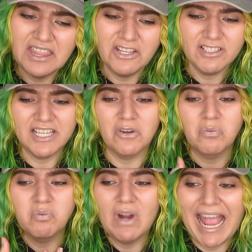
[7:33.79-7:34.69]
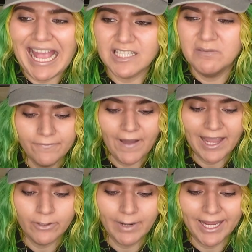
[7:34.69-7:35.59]
There's like a rasp.
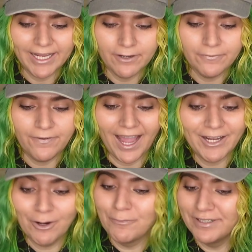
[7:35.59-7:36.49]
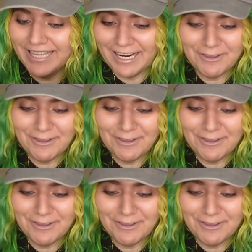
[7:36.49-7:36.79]
Fire right here, fire over there.